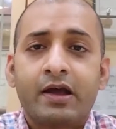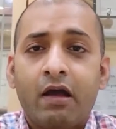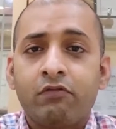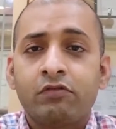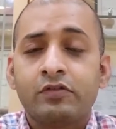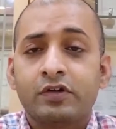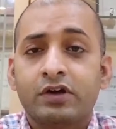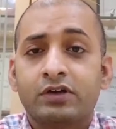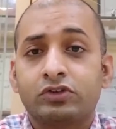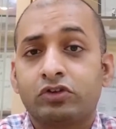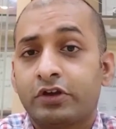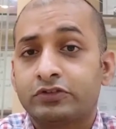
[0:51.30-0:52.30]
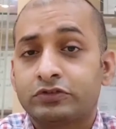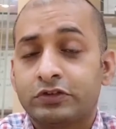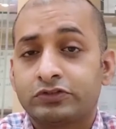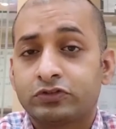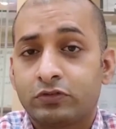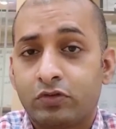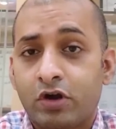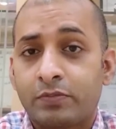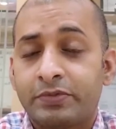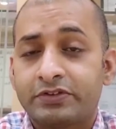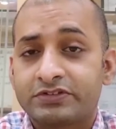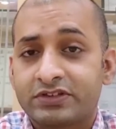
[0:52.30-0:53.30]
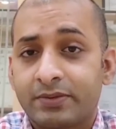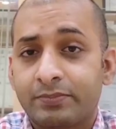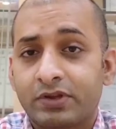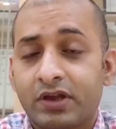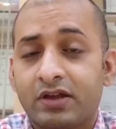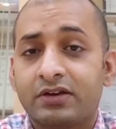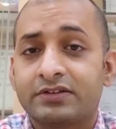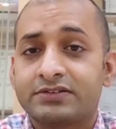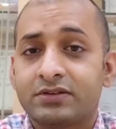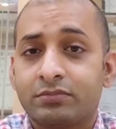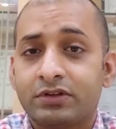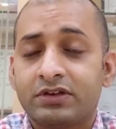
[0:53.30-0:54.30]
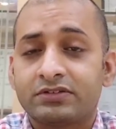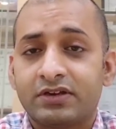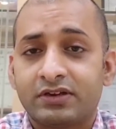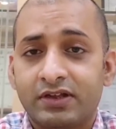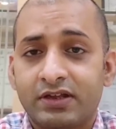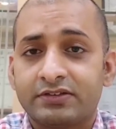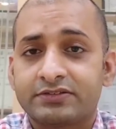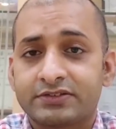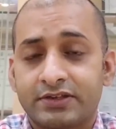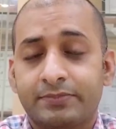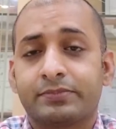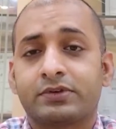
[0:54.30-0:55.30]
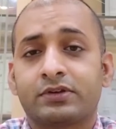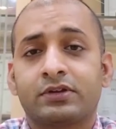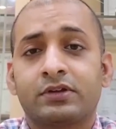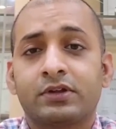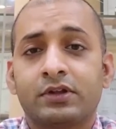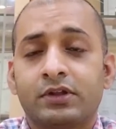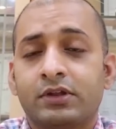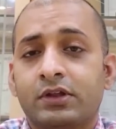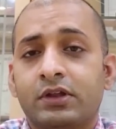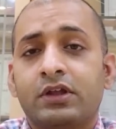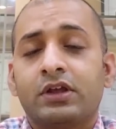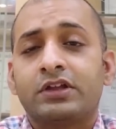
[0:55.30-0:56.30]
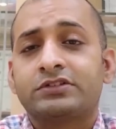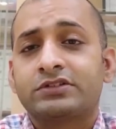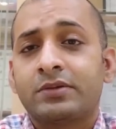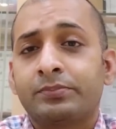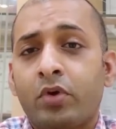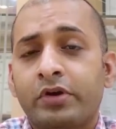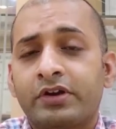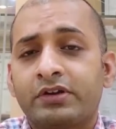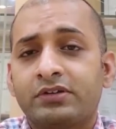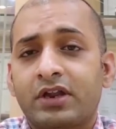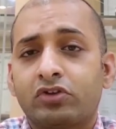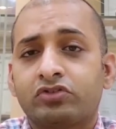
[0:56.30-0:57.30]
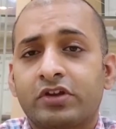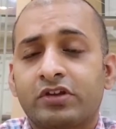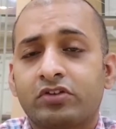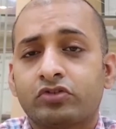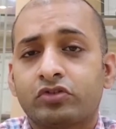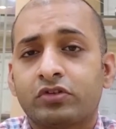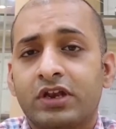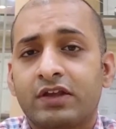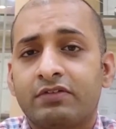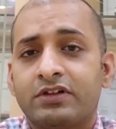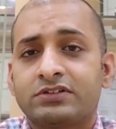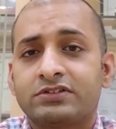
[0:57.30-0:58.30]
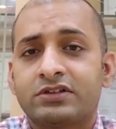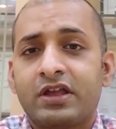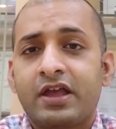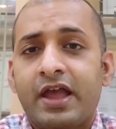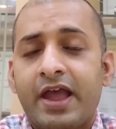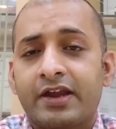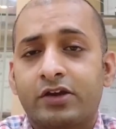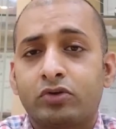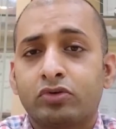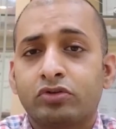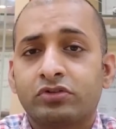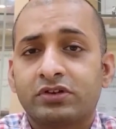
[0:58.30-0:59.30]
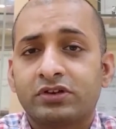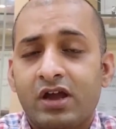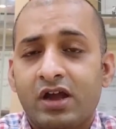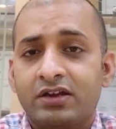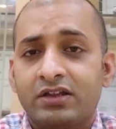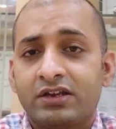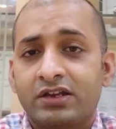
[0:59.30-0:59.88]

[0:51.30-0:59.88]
However, your insulin should not be skipped unless the meal is entirely skipped. It's important that you check your sugar levels at 2 to 3 hourly